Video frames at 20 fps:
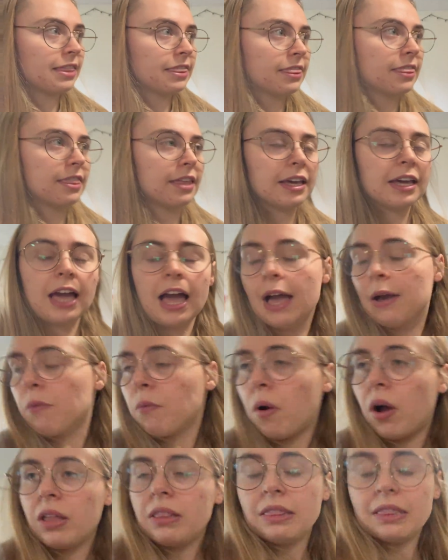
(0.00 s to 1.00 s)
think I
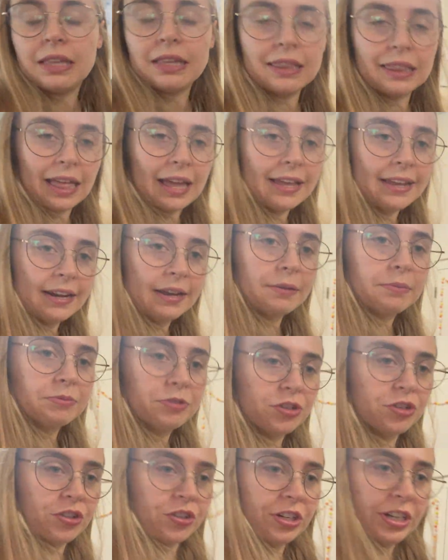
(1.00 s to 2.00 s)
want the light up
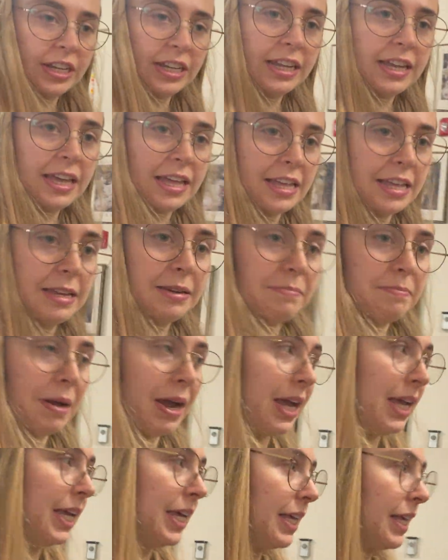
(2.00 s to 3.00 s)
tree in
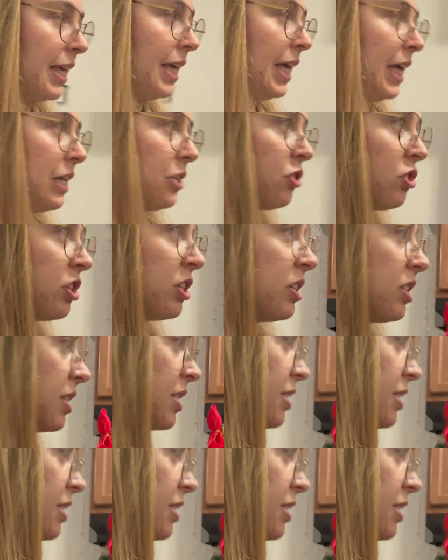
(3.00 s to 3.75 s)
my kitchen